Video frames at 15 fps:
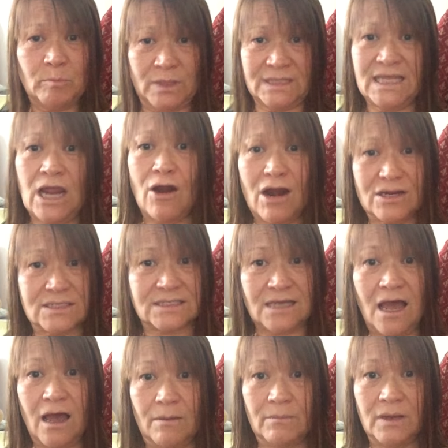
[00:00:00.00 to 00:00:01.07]
But there are
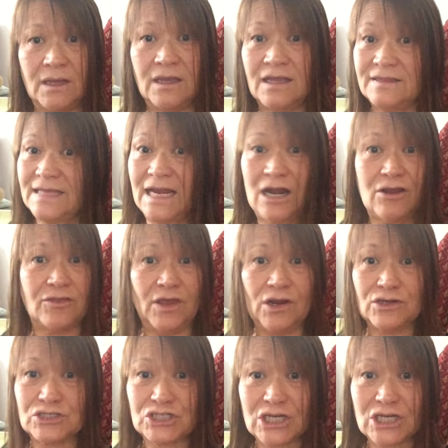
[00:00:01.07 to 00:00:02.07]
some that are there